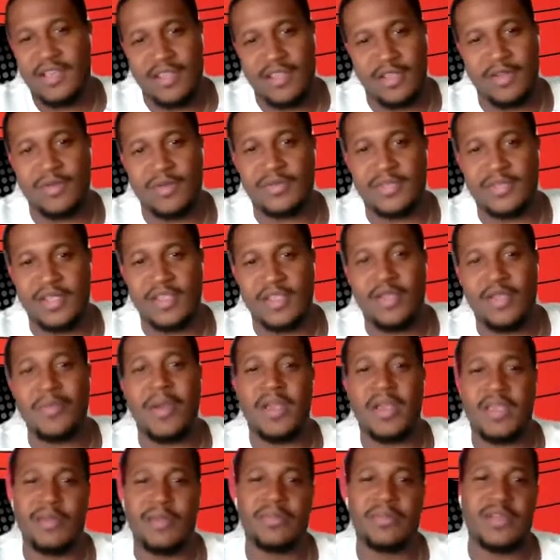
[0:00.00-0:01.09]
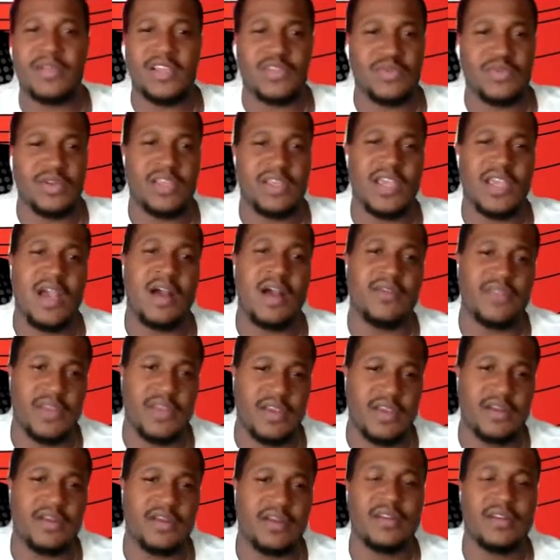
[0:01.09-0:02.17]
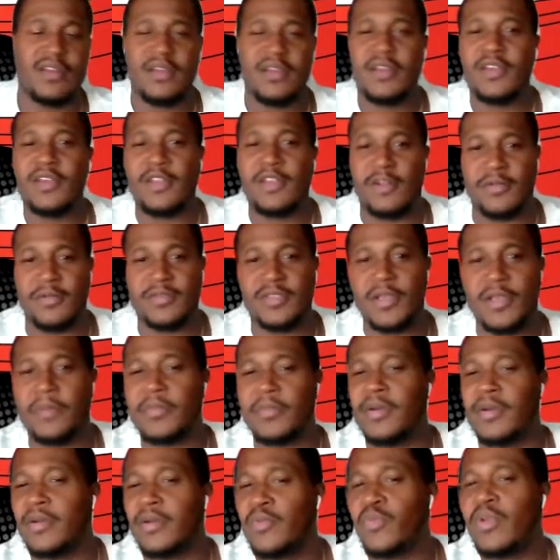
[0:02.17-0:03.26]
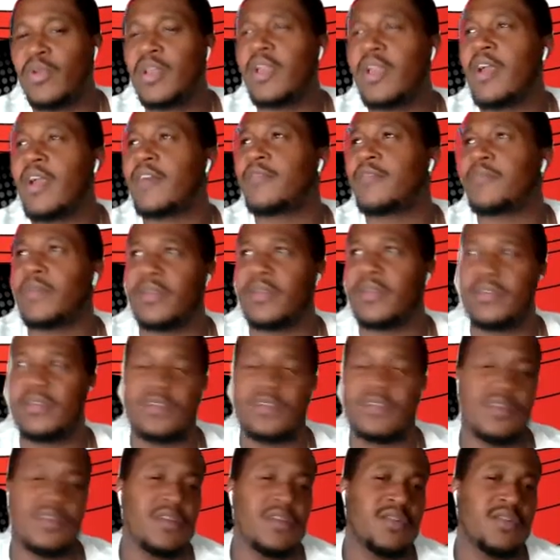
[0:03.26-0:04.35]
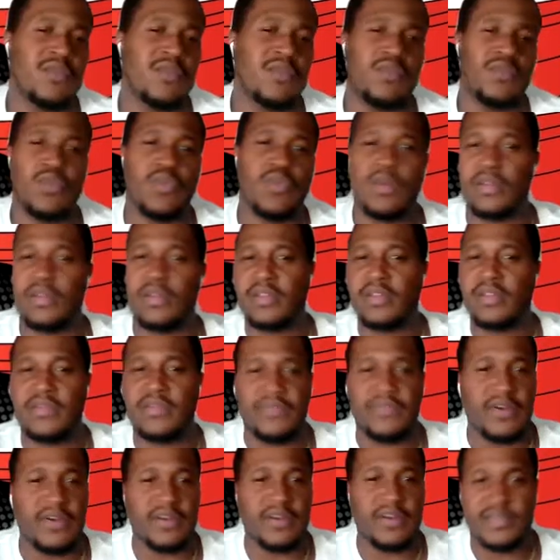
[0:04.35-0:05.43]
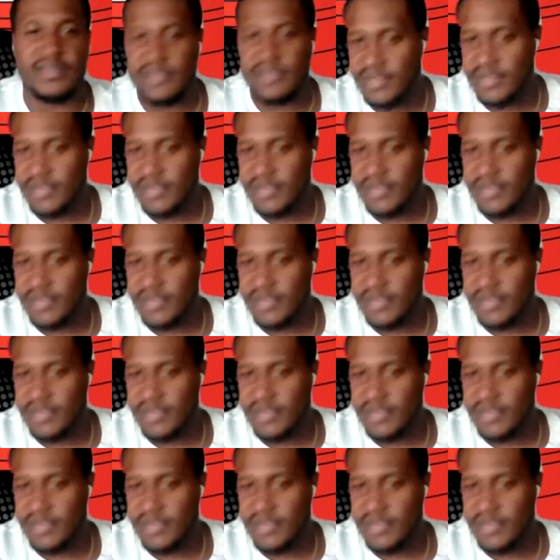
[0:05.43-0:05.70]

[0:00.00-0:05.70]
You know what I'm saying? You might get blessed with a Calvin here. You know what I'm saying? But we have been royally fucked.